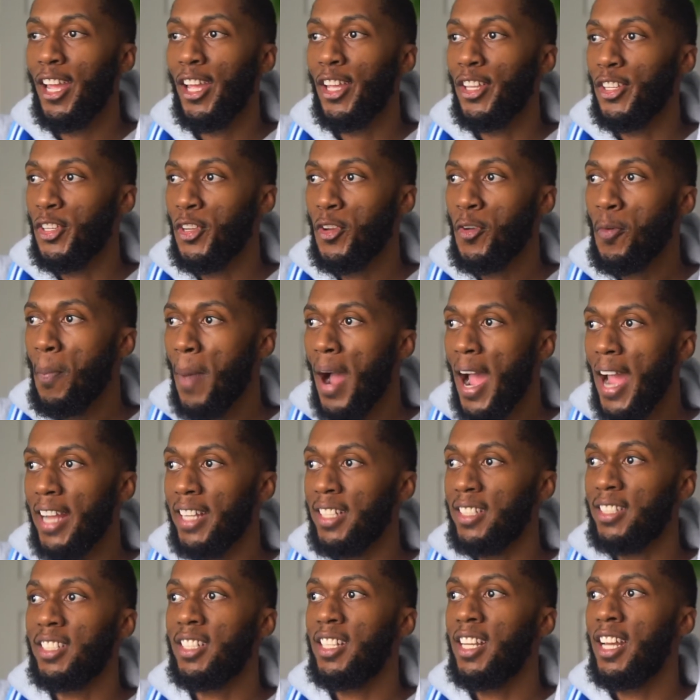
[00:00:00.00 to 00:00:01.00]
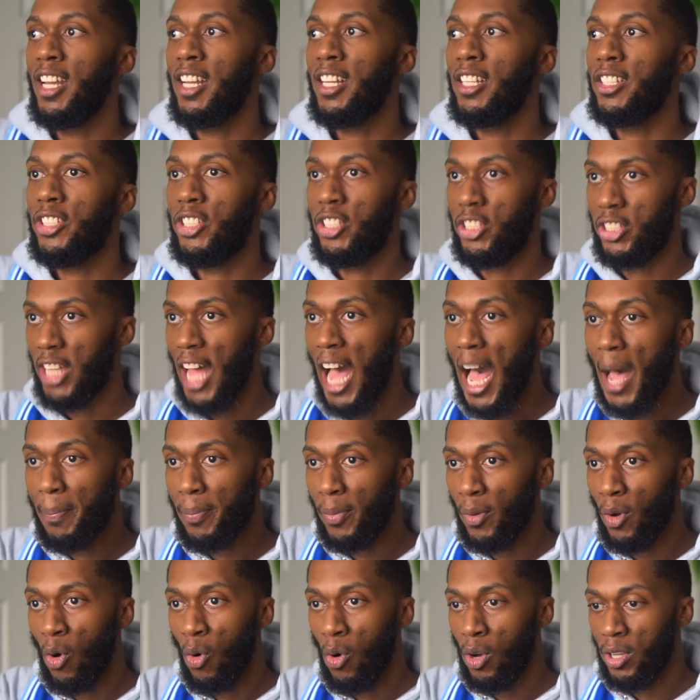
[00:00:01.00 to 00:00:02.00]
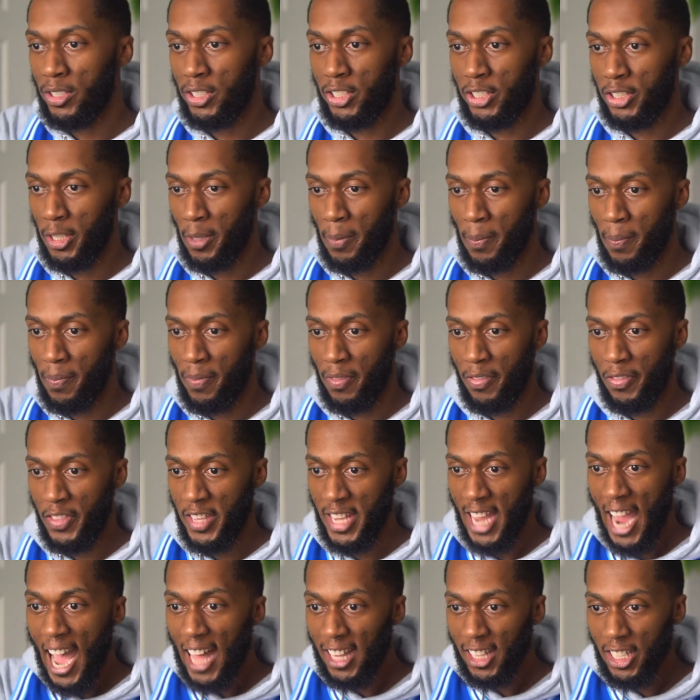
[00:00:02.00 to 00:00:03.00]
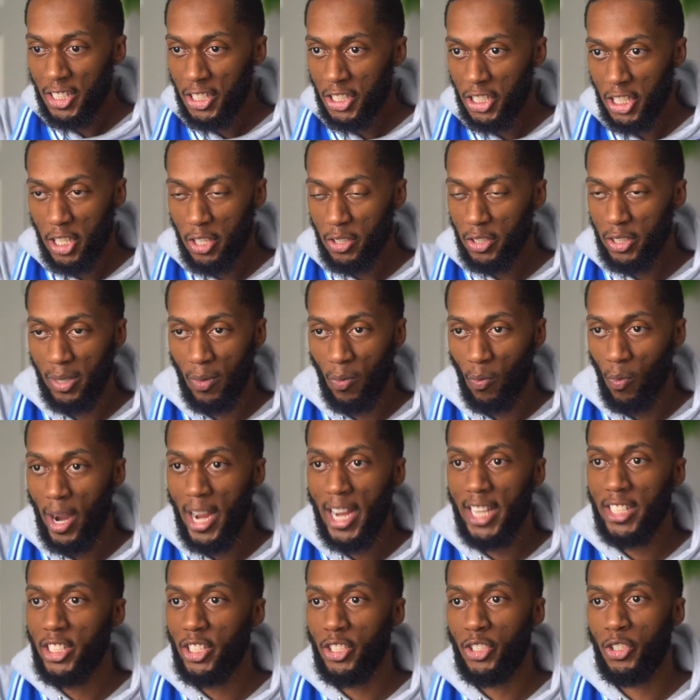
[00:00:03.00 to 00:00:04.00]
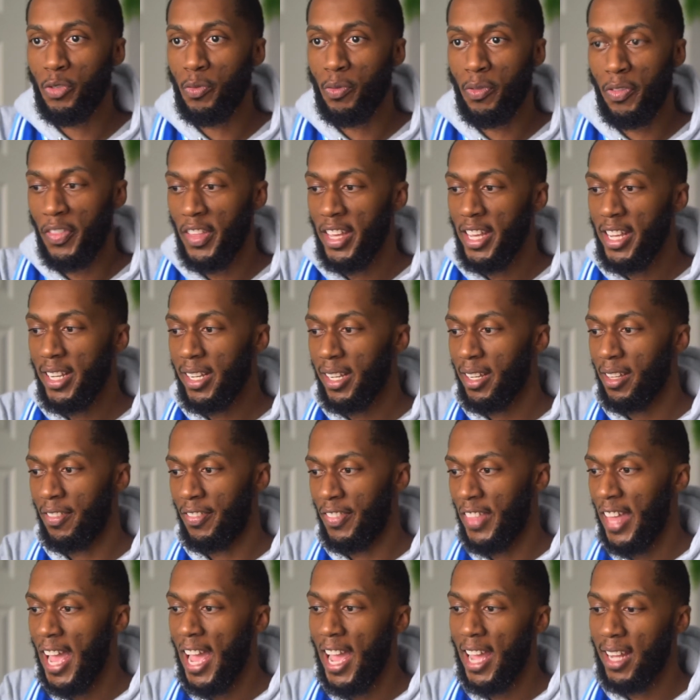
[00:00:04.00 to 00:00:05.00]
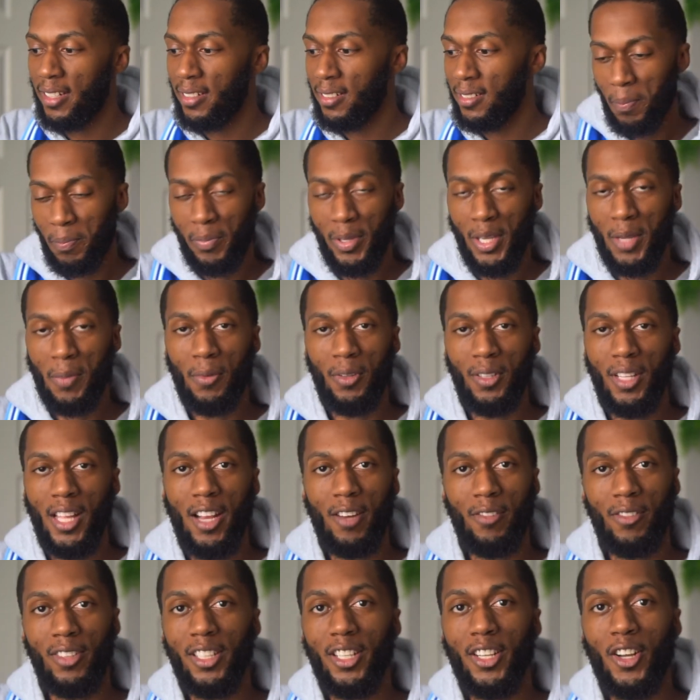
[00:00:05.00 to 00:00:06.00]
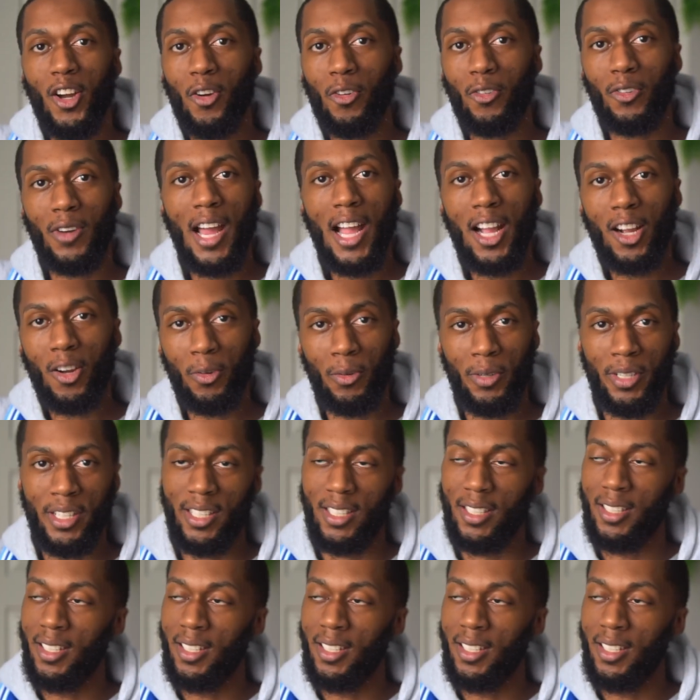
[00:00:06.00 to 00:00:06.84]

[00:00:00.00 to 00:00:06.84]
You might stop on some theology or some ways that you think that people ain't really gonna rock with.